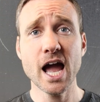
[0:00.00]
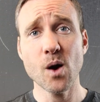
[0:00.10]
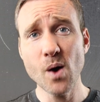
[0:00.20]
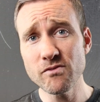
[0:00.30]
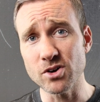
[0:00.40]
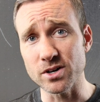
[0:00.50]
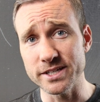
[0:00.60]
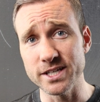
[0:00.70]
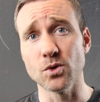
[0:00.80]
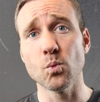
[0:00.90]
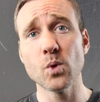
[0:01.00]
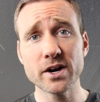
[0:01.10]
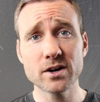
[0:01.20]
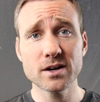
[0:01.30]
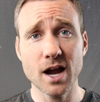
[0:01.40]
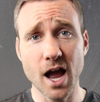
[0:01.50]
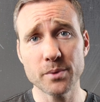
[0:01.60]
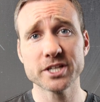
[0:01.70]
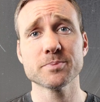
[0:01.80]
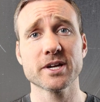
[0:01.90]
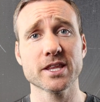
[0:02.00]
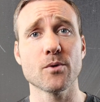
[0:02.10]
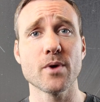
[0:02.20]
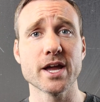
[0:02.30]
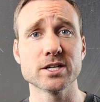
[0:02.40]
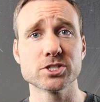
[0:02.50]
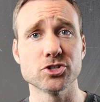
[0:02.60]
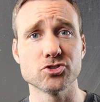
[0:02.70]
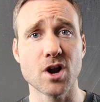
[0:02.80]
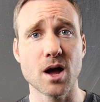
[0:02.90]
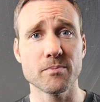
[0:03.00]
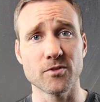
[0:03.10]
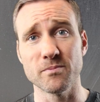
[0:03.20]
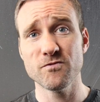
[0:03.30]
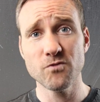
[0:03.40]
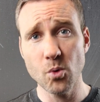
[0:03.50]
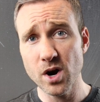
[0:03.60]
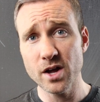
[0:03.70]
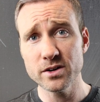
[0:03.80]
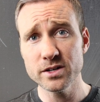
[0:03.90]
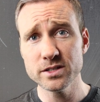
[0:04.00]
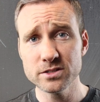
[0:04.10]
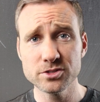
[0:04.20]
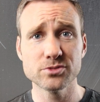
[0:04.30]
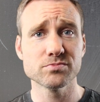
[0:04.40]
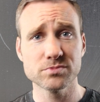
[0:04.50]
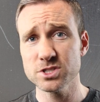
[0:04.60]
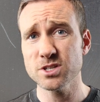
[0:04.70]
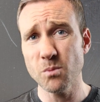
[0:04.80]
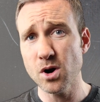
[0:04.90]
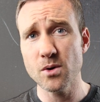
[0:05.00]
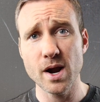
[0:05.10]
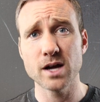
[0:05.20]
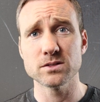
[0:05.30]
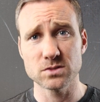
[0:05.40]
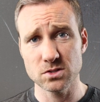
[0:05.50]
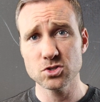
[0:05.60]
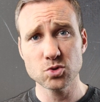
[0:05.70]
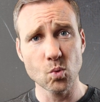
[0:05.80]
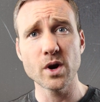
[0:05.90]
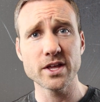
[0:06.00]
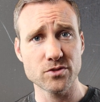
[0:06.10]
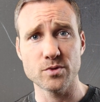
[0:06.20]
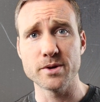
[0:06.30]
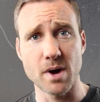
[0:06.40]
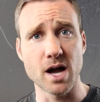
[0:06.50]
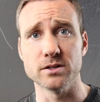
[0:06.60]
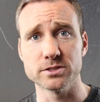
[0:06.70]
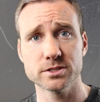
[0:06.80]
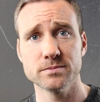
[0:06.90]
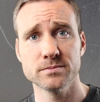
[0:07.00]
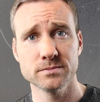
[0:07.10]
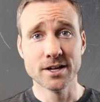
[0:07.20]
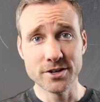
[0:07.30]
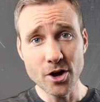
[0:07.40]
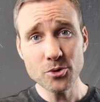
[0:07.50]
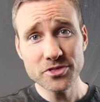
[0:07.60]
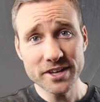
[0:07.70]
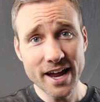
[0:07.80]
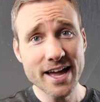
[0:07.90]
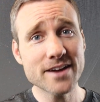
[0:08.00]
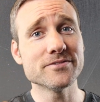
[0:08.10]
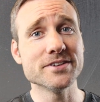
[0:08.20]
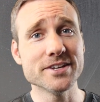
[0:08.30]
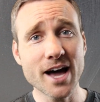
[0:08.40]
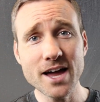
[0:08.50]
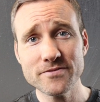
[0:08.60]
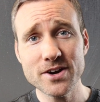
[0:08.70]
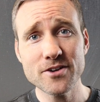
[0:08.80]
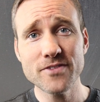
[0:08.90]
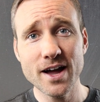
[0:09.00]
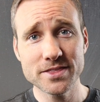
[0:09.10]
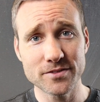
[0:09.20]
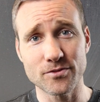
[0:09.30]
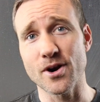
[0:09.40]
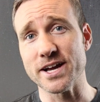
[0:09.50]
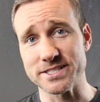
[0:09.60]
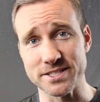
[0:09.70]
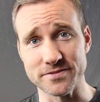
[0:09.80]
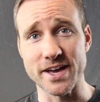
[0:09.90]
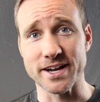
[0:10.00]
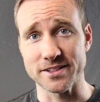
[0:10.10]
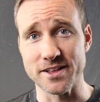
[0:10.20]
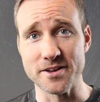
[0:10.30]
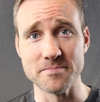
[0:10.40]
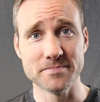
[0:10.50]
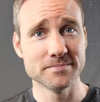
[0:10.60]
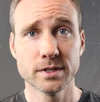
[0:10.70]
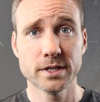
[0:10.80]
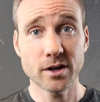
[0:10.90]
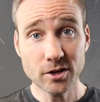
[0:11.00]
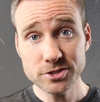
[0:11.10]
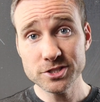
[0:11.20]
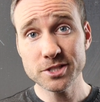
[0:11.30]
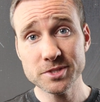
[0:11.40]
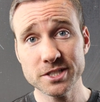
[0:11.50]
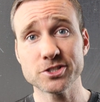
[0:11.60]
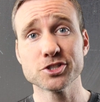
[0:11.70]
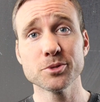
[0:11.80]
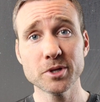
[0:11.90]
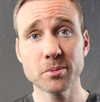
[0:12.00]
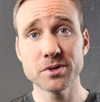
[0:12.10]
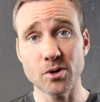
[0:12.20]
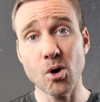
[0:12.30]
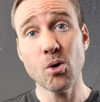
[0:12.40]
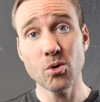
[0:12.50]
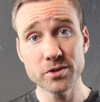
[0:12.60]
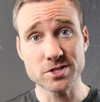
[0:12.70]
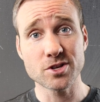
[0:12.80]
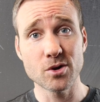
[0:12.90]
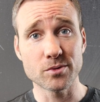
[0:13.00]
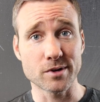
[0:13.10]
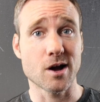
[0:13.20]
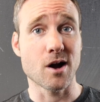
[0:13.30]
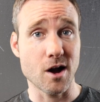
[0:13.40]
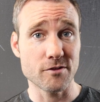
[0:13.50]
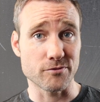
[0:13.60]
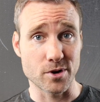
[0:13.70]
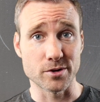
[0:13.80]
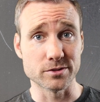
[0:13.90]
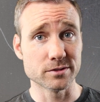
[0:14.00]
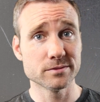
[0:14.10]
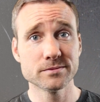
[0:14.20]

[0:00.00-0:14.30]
However, in the winter, I would expect that range to drop from 400 to somewhere around 23 miles. Note that I have not verified the veracity of that claim. It also seems like it should be able to hold its own off-road.